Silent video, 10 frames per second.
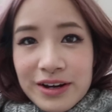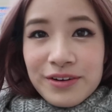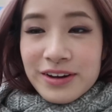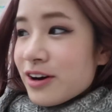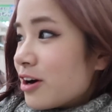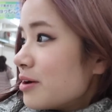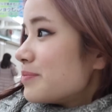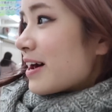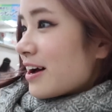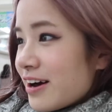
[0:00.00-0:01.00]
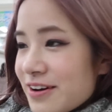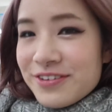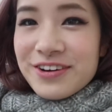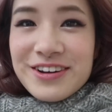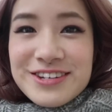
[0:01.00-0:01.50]
We're going home now. I
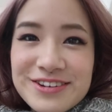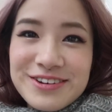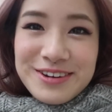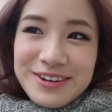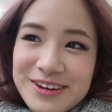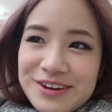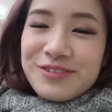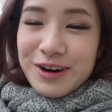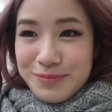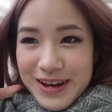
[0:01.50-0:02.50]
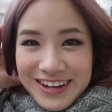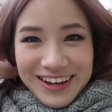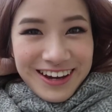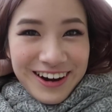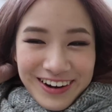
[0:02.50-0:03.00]
forgot to vlog
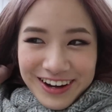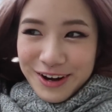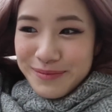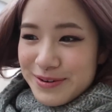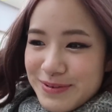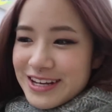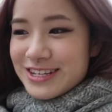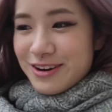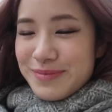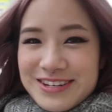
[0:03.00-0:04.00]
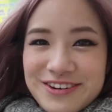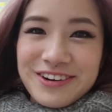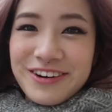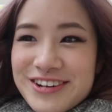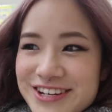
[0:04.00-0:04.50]
Becky going home, but Becky's gone back to
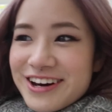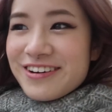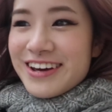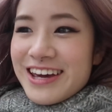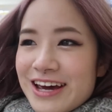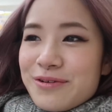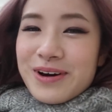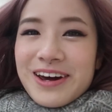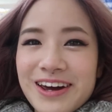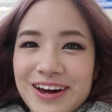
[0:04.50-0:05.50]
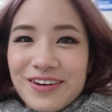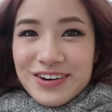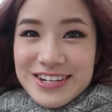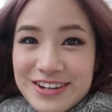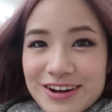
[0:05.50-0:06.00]
her hotel. We're all
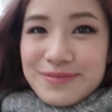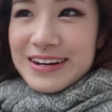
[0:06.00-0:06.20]
just going